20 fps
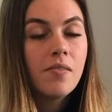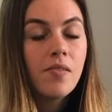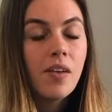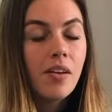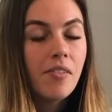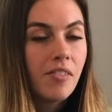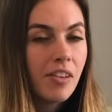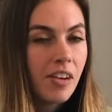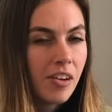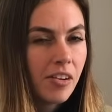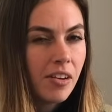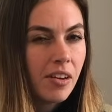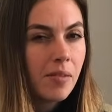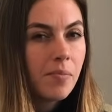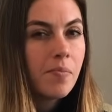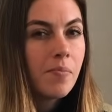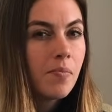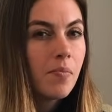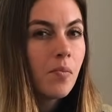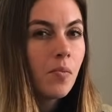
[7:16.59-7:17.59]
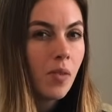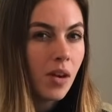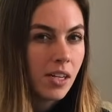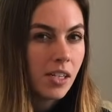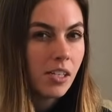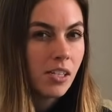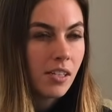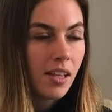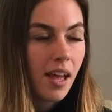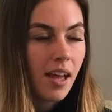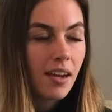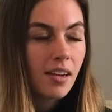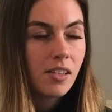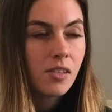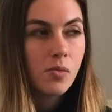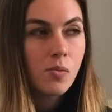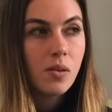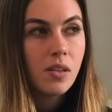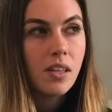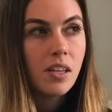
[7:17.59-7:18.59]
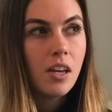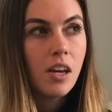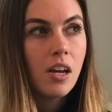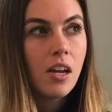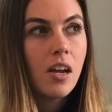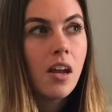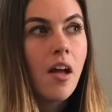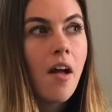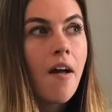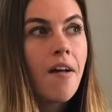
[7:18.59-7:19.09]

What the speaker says: Vivarium, watch that. It's really good.